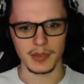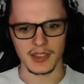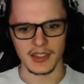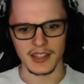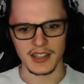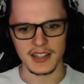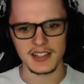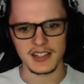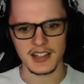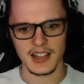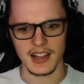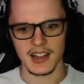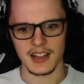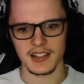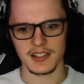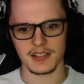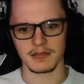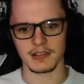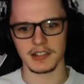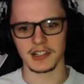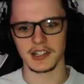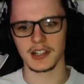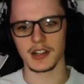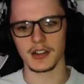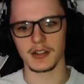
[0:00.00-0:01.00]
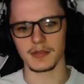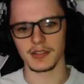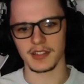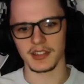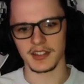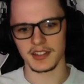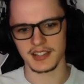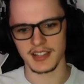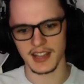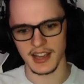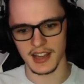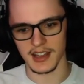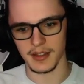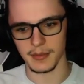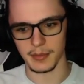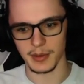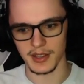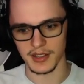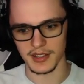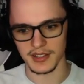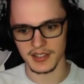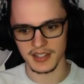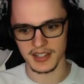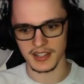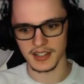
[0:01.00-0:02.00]
But these guys are really going for the setter
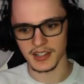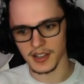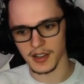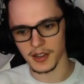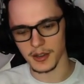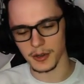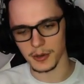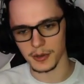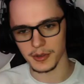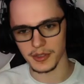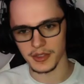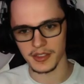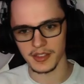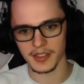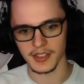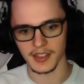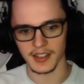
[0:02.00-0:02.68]
because he know